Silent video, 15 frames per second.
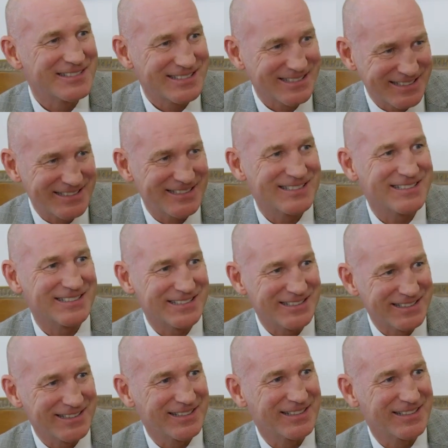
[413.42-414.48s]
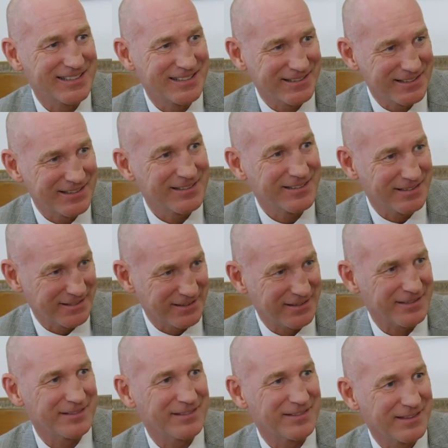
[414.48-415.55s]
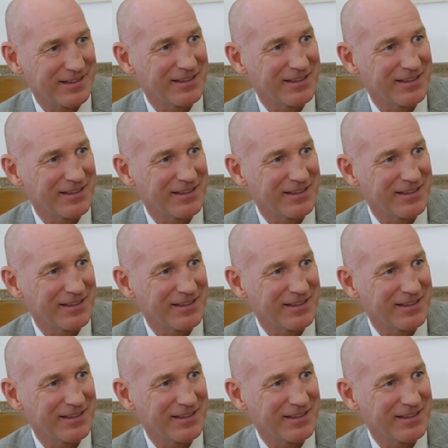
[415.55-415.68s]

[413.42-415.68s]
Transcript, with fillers: moment. And the world was watching. South